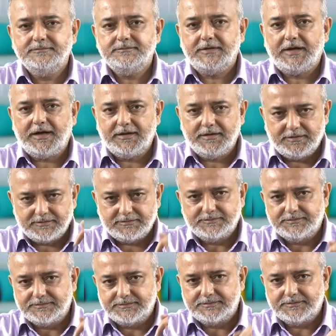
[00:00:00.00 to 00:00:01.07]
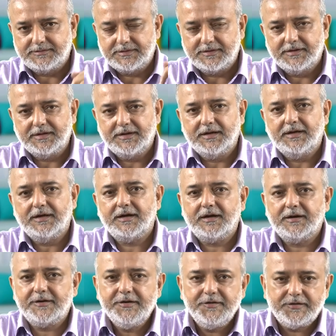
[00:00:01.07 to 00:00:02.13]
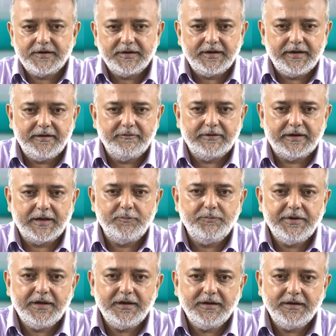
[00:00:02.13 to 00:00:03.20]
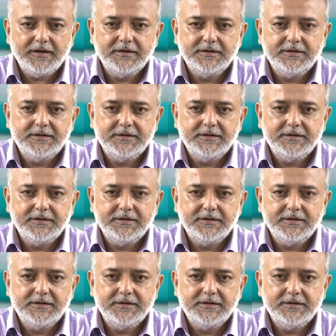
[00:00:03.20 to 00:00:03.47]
And uh, recently when I mean